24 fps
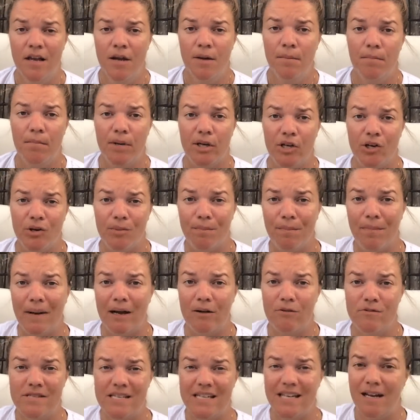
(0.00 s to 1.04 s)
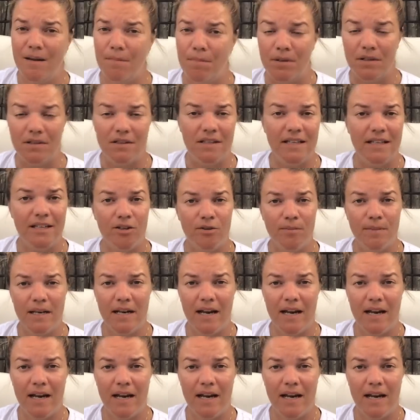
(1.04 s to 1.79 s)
but you're bouncing up a little bit